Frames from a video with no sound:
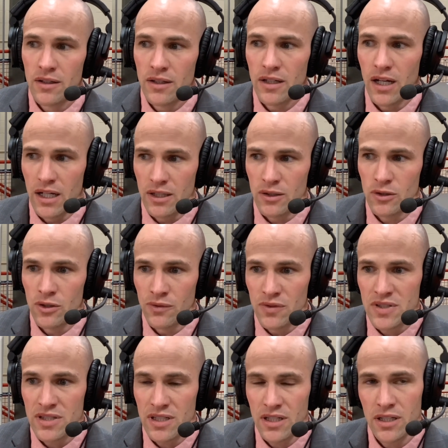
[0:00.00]
And you've
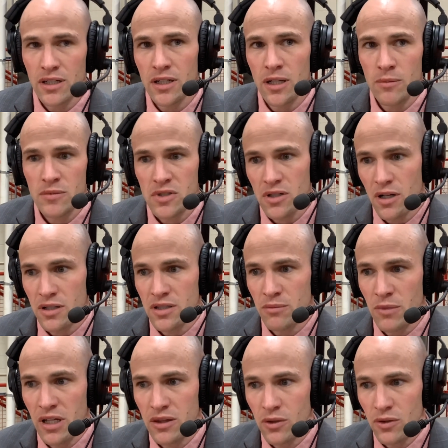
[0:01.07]
seen him start to
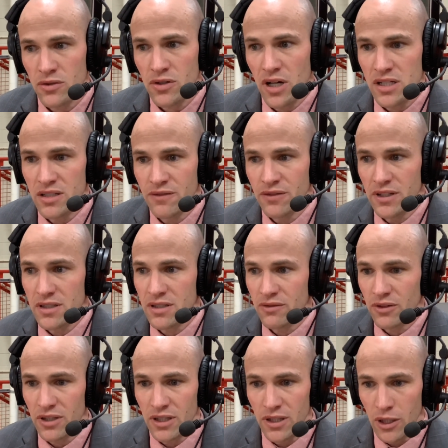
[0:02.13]
make those tries
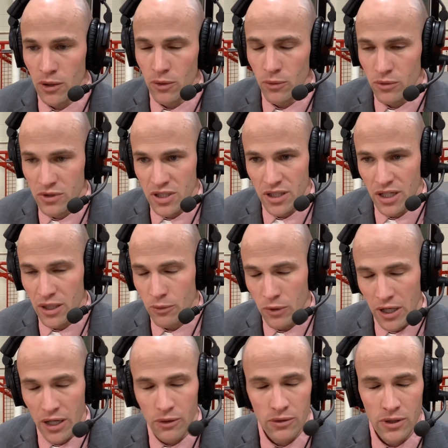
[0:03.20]
defensively, and tonight,
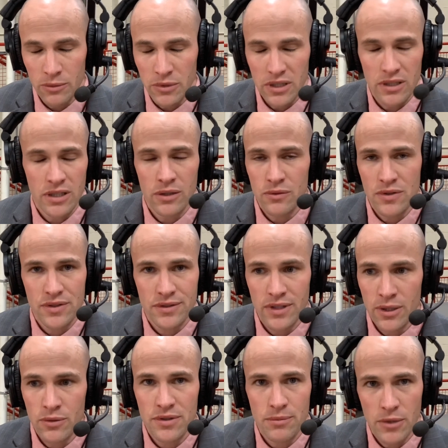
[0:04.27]
wow, I mean, he
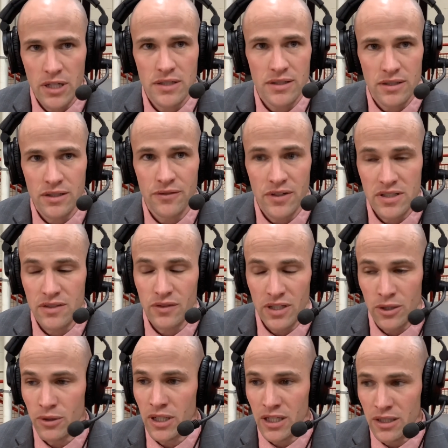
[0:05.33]
was amazing defensively.
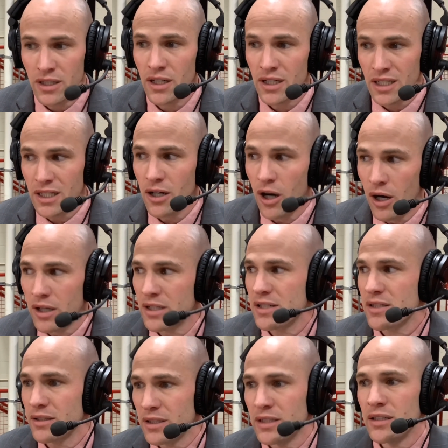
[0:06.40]
He
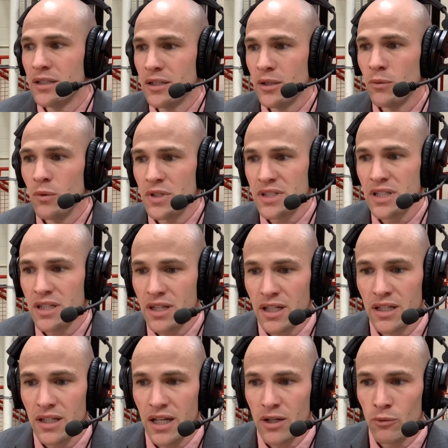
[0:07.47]
honestly was the thing
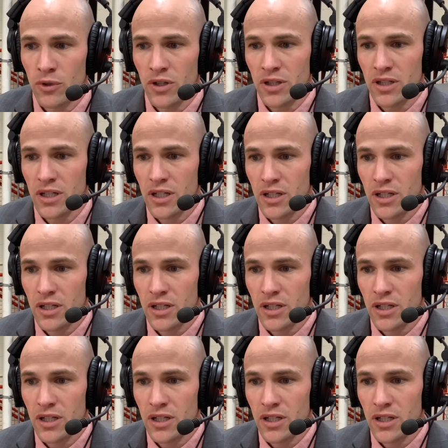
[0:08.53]
that really